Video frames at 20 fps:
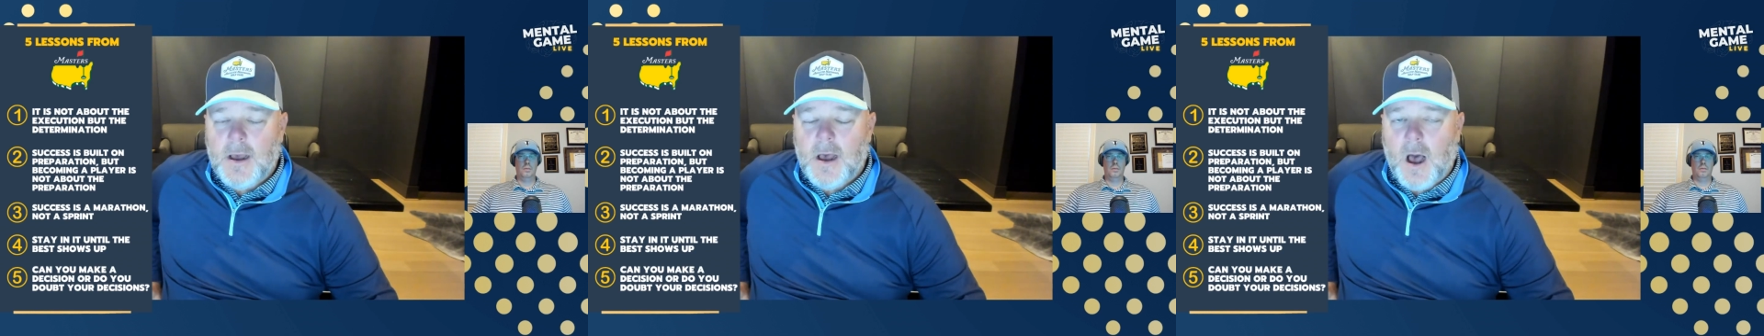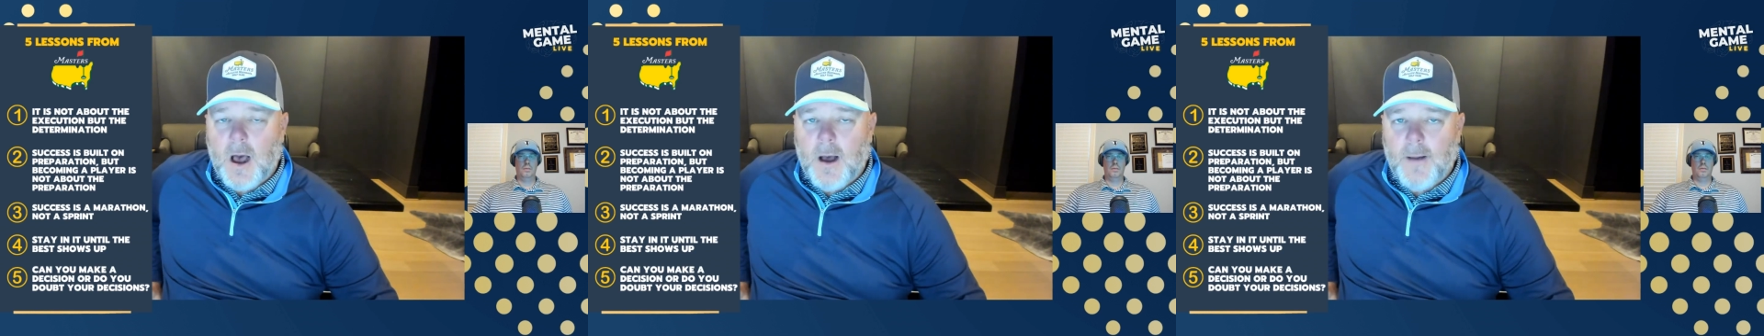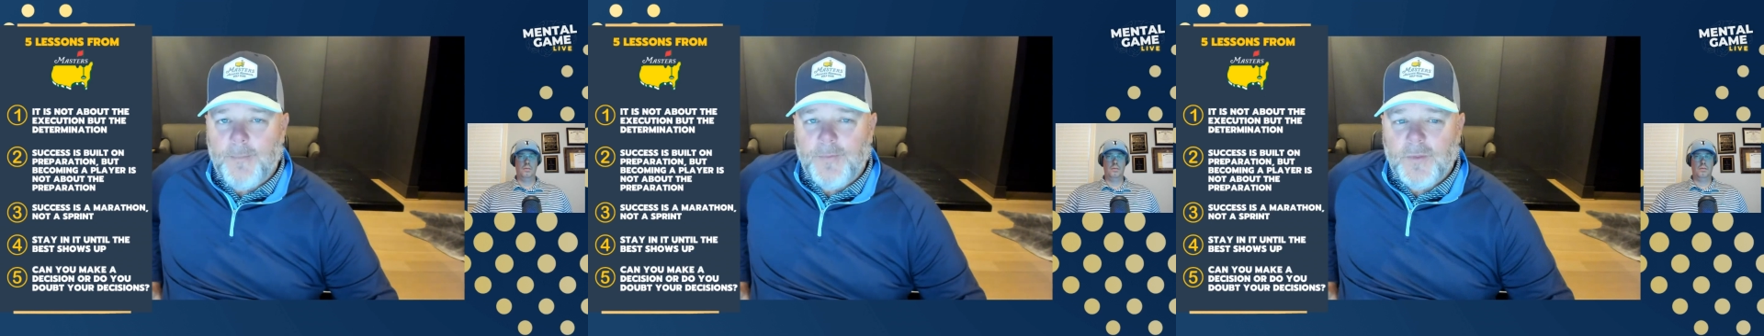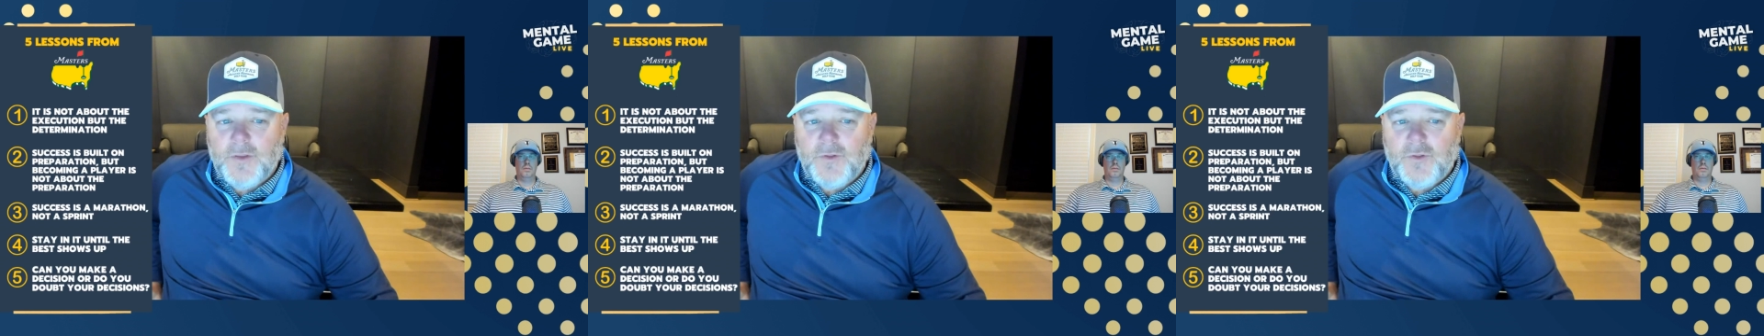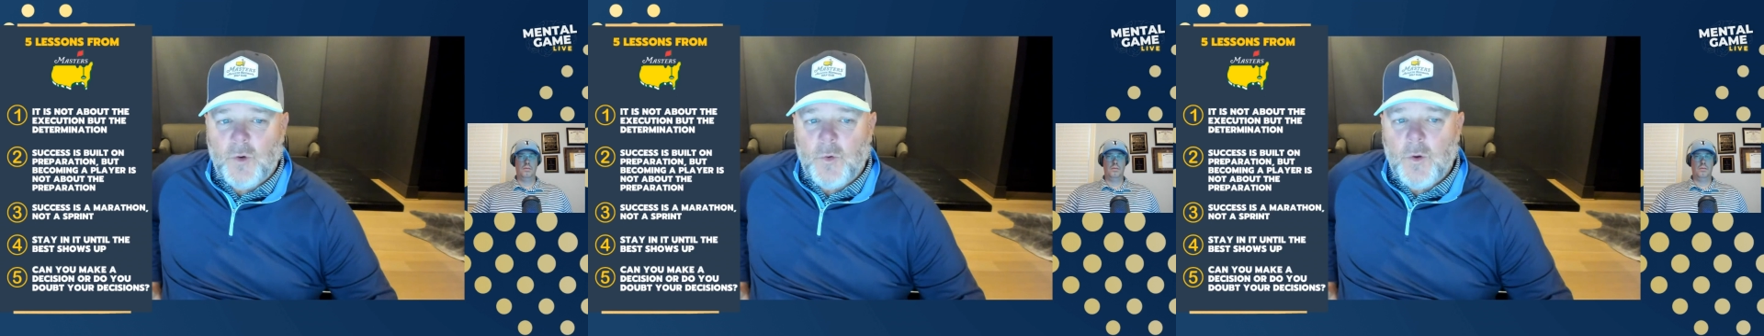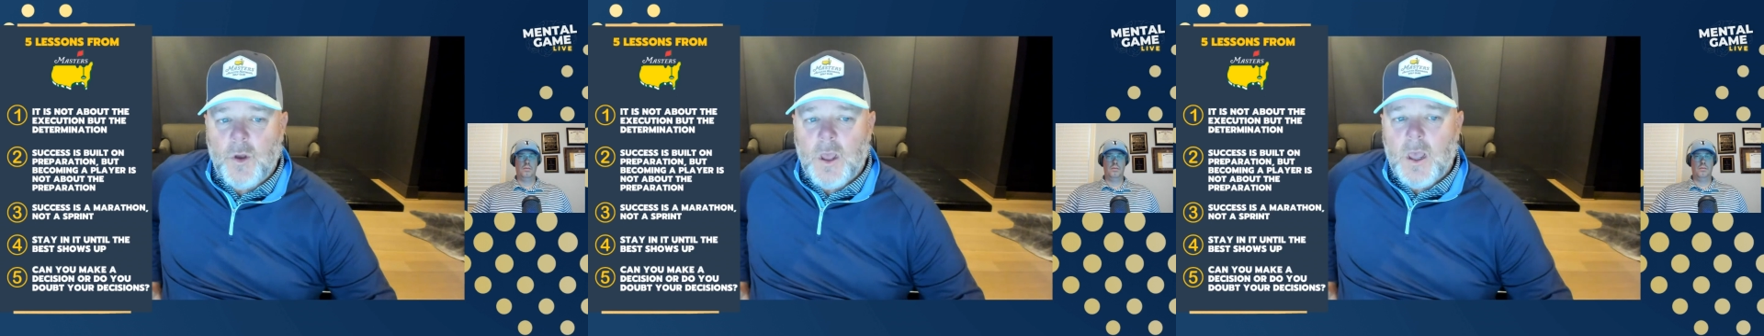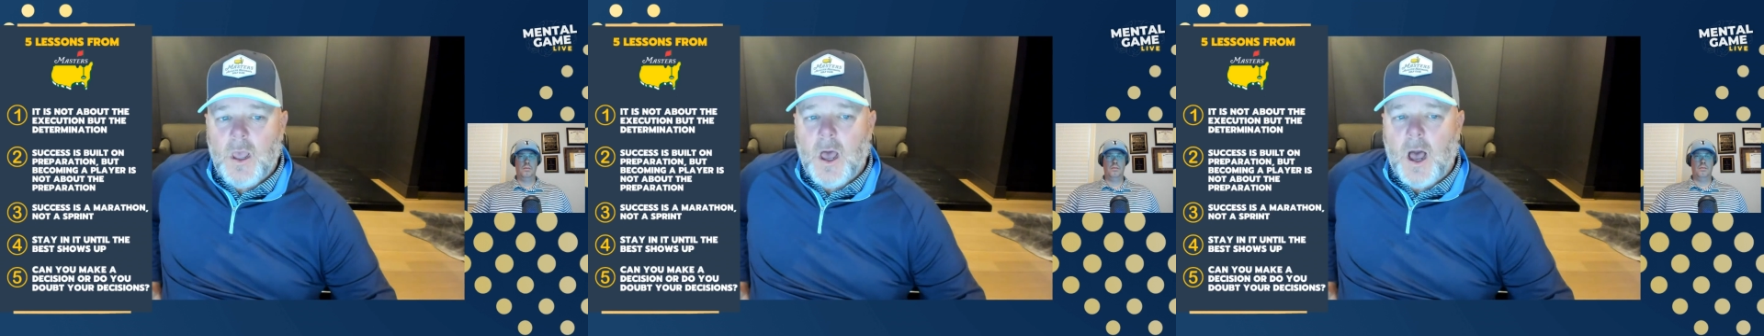Um,
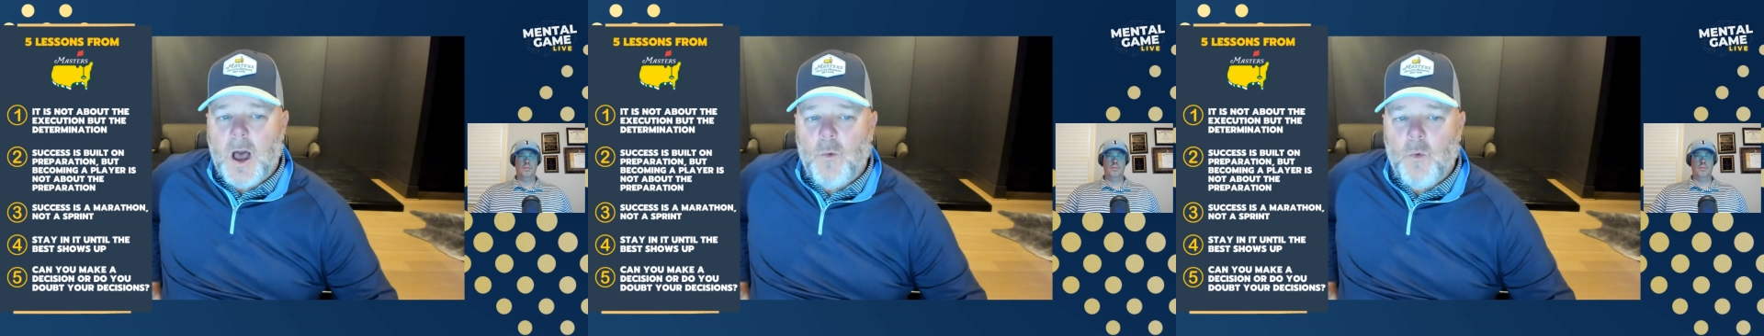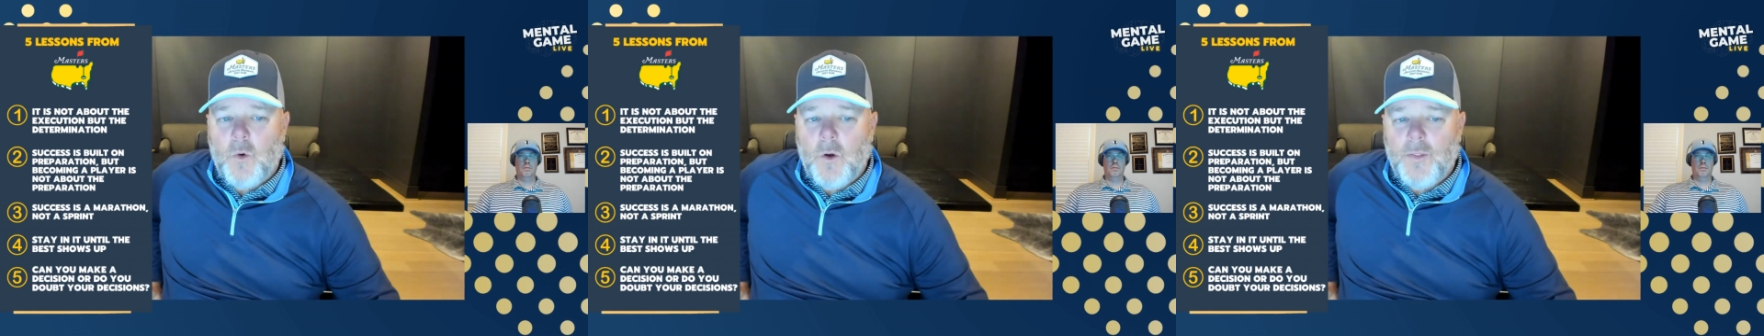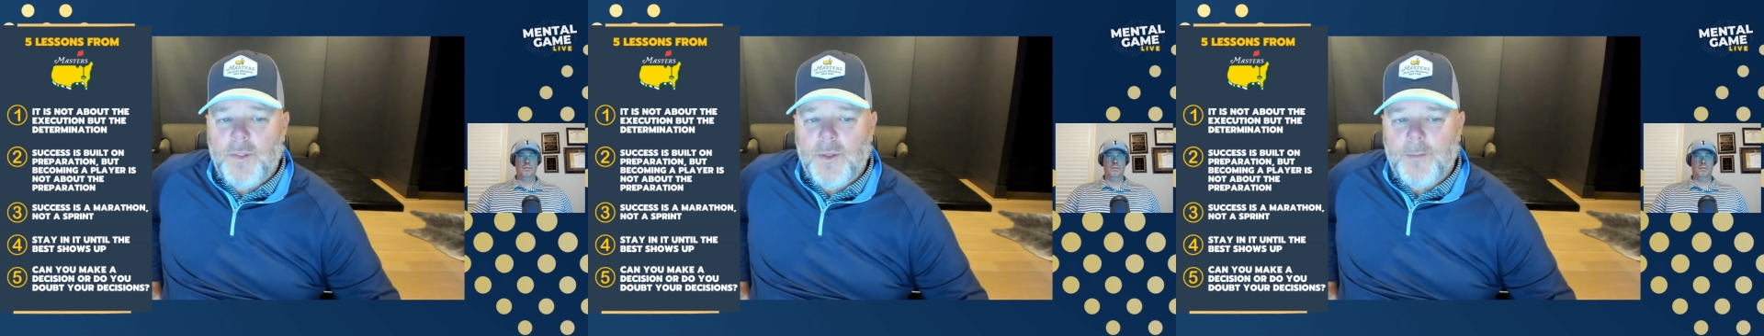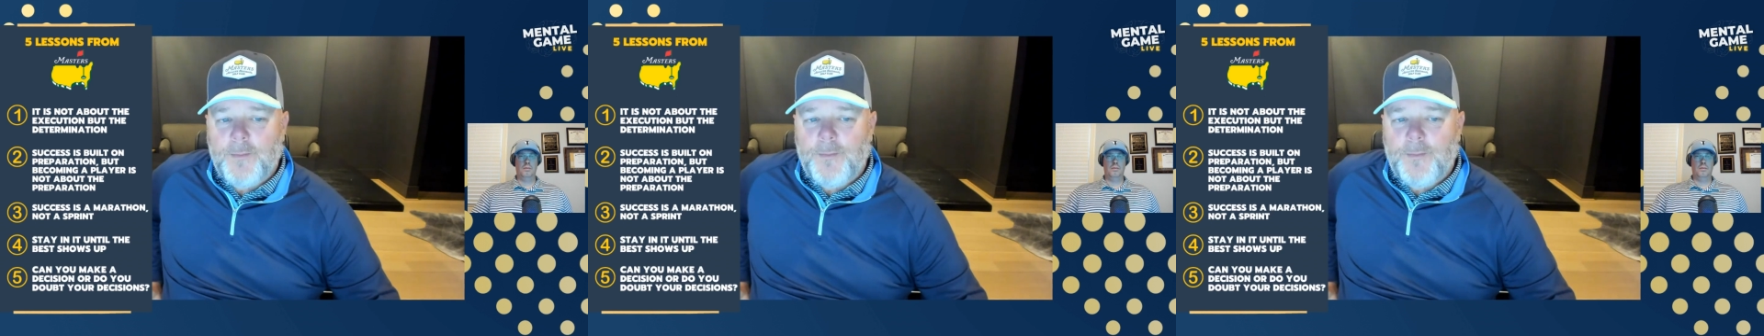so I want the